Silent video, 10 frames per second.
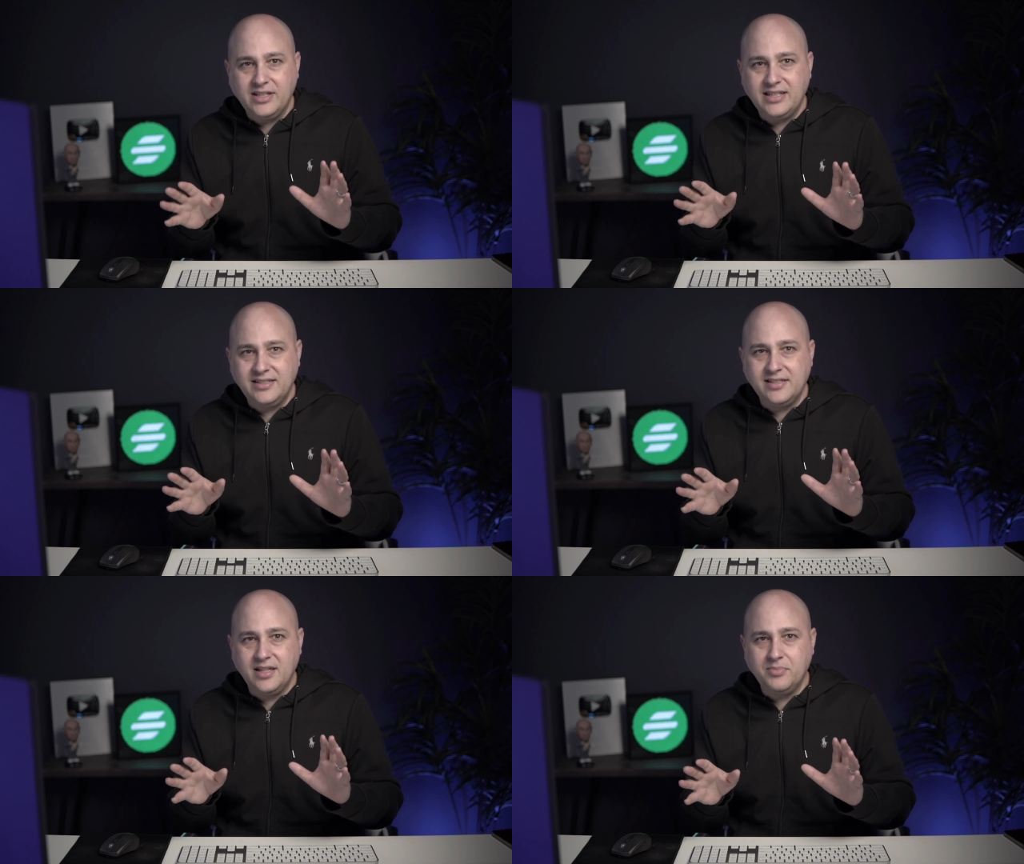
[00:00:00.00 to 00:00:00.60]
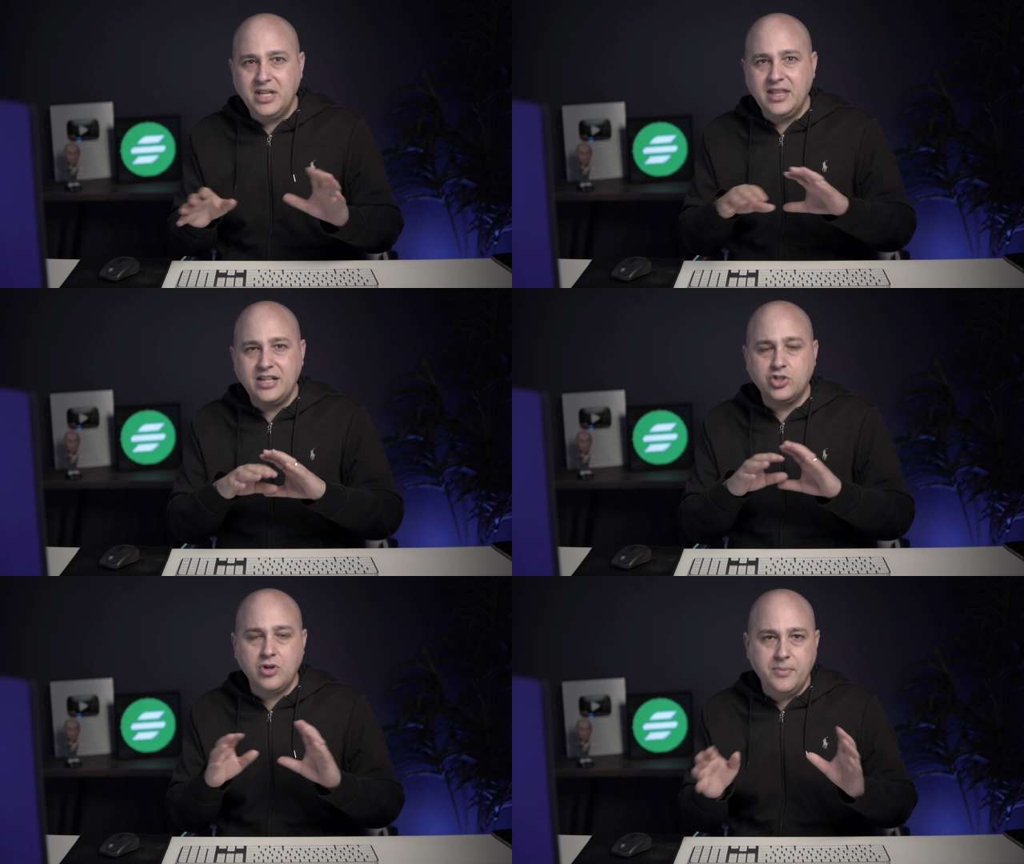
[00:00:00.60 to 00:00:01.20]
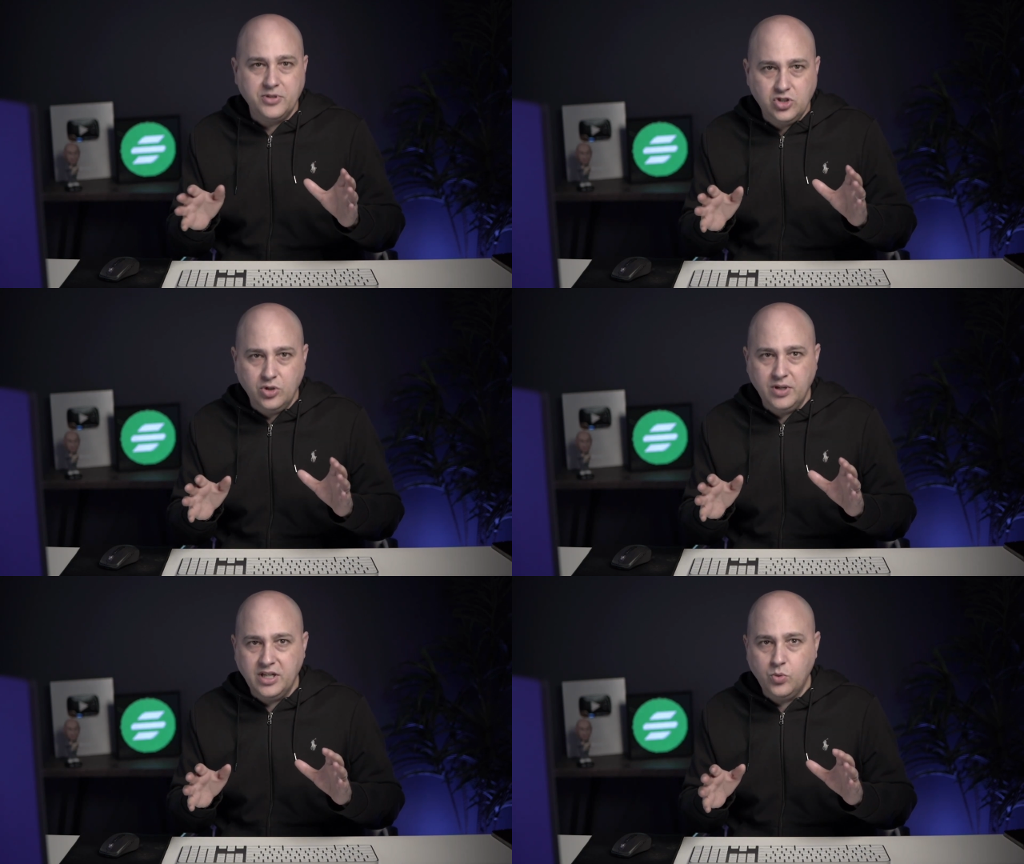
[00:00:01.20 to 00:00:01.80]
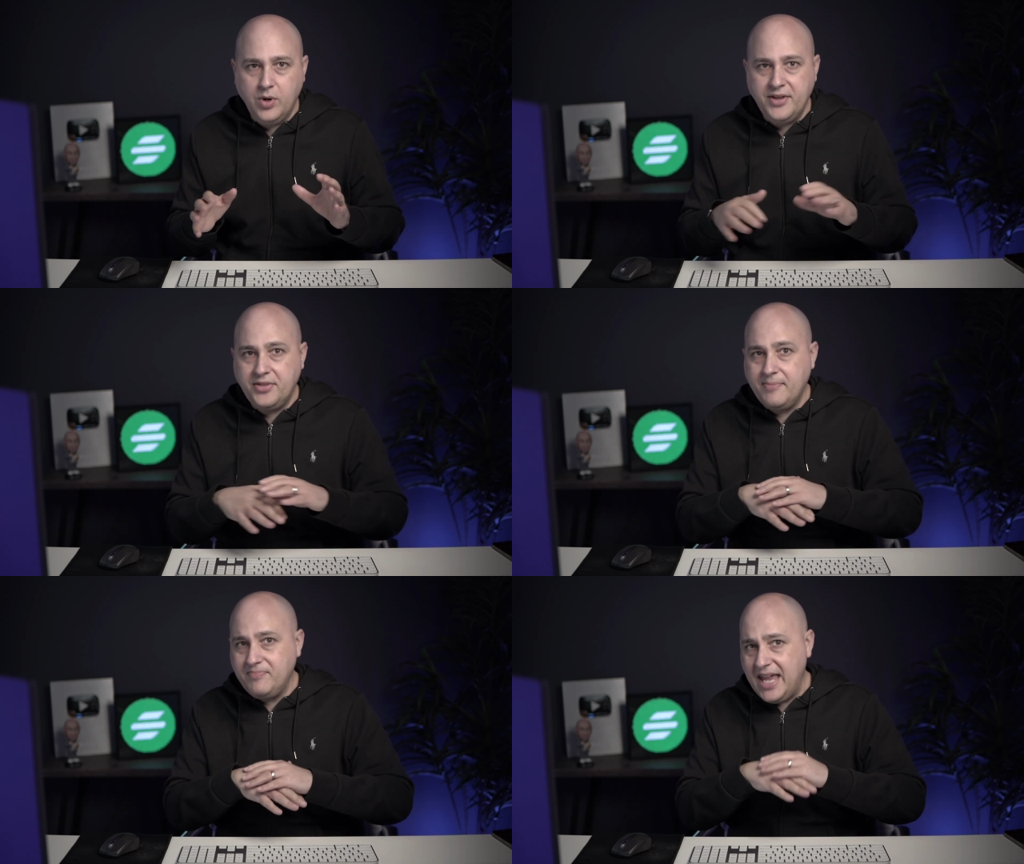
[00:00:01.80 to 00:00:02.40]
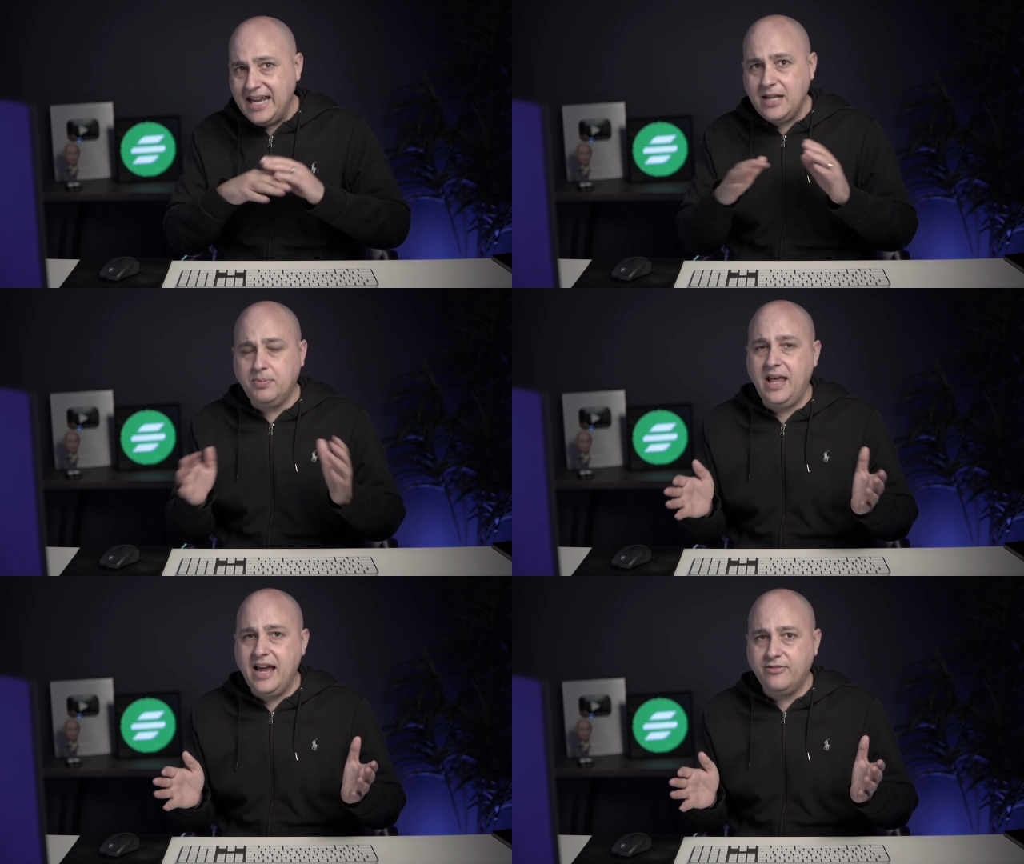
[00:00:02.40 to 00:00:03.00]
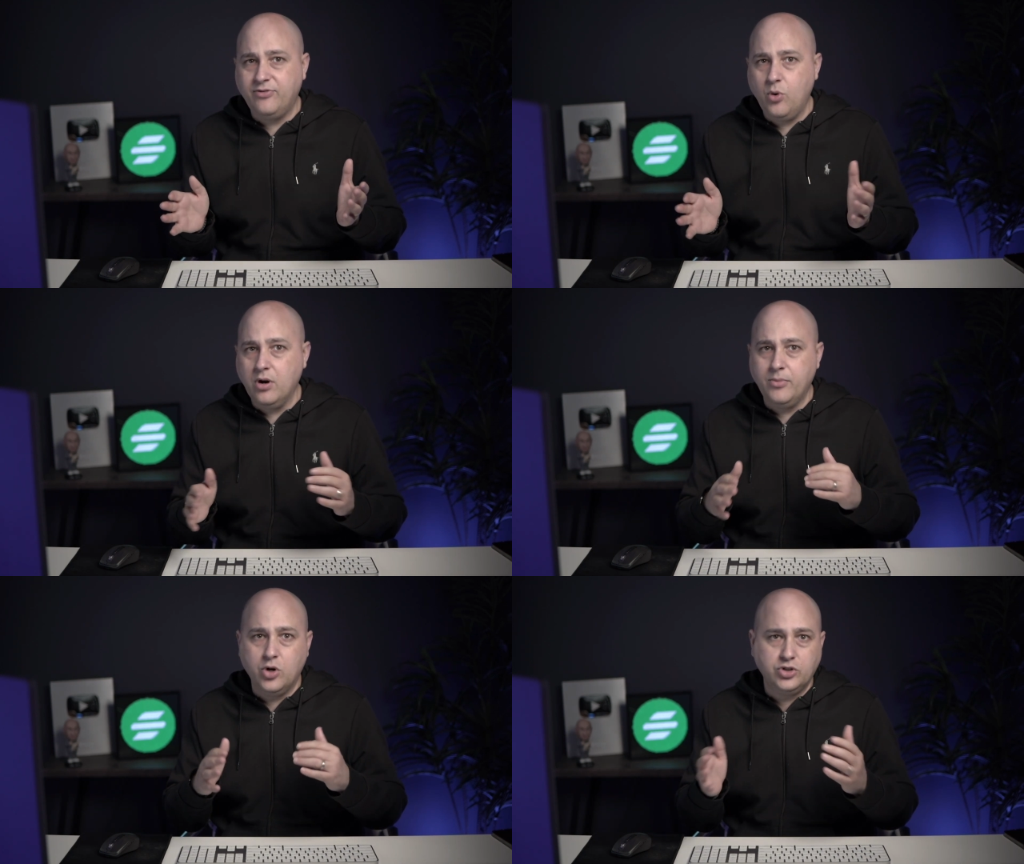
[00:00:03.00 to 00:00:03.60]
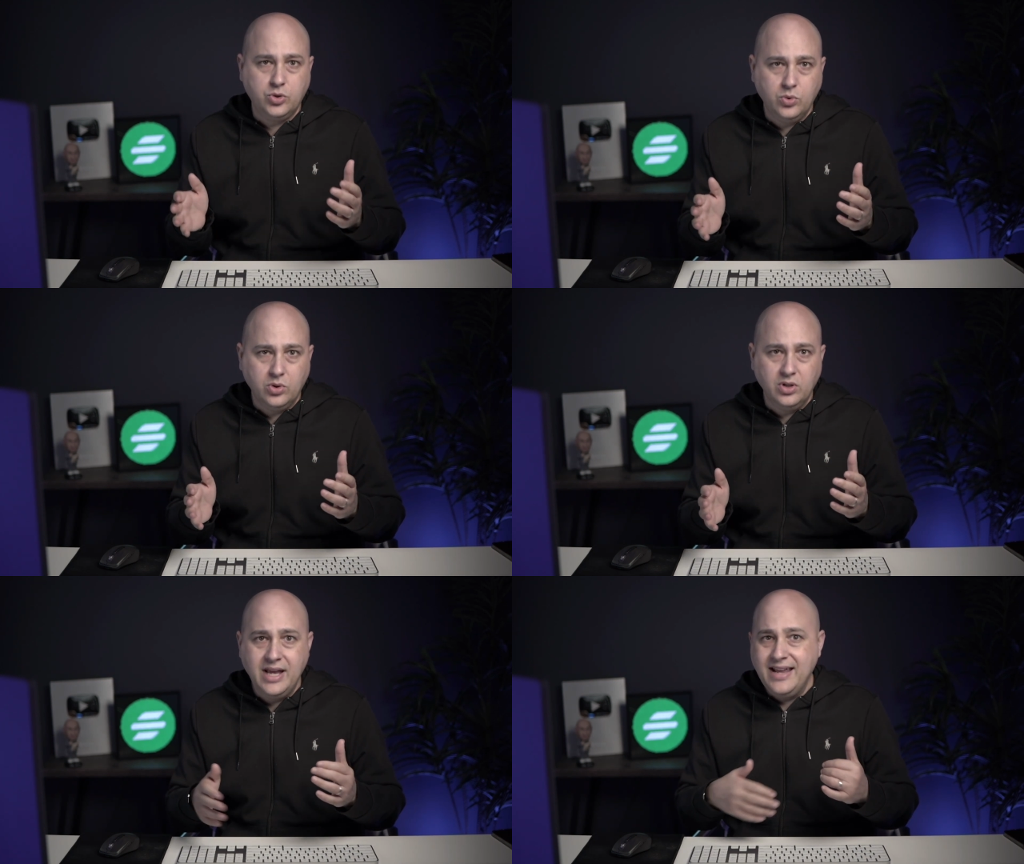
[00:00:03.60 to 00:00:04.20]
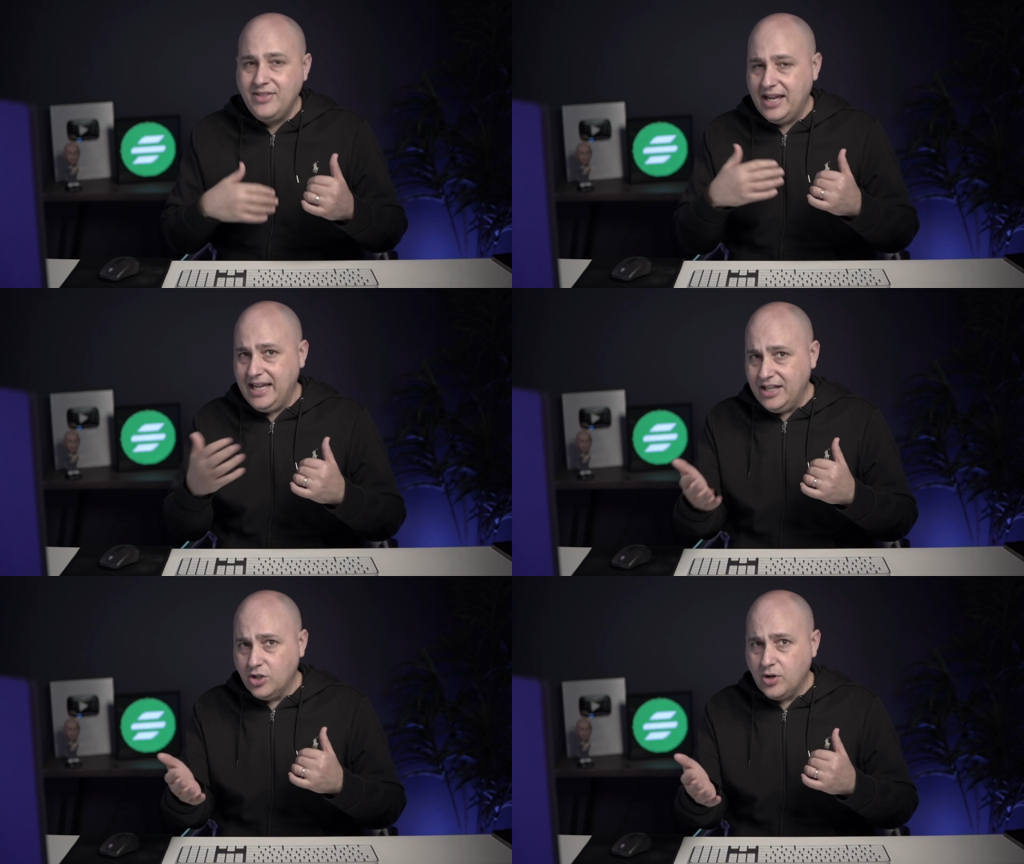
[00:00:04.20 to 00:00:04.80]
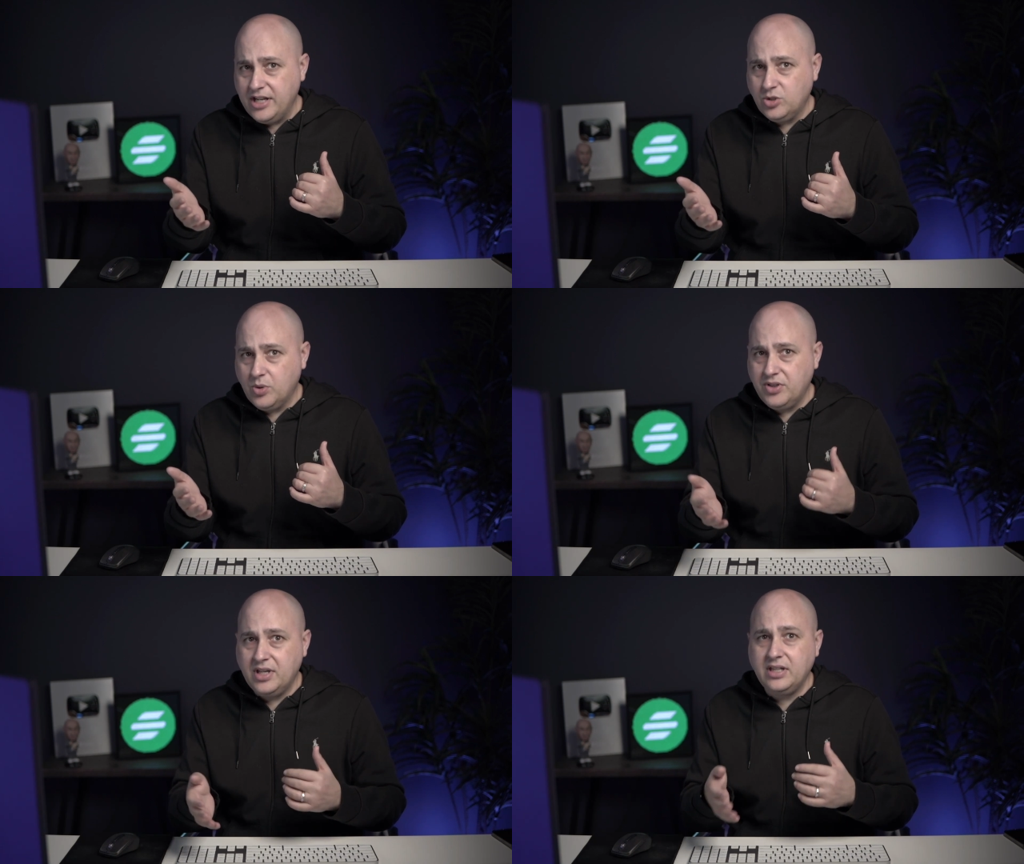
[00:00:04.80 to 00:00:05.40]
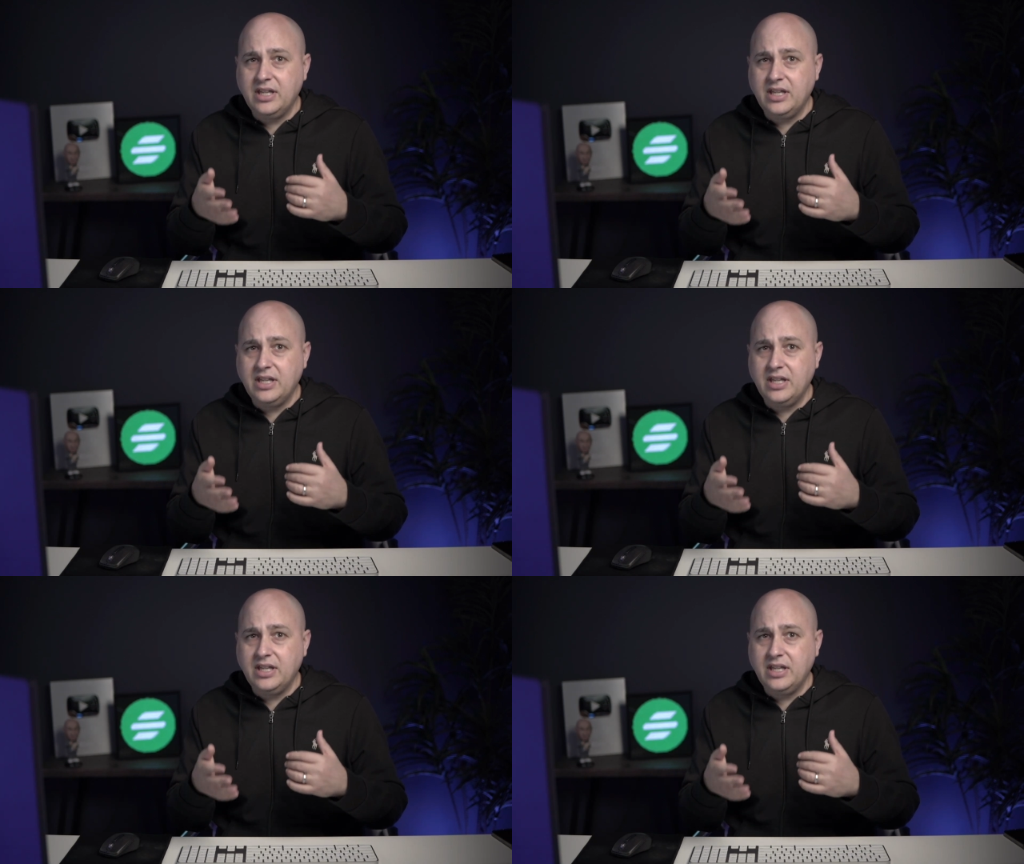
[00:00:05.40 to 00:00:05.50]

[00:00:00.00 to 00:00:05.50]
This is something that Stripe is doing with any platform or tool that integrates with it.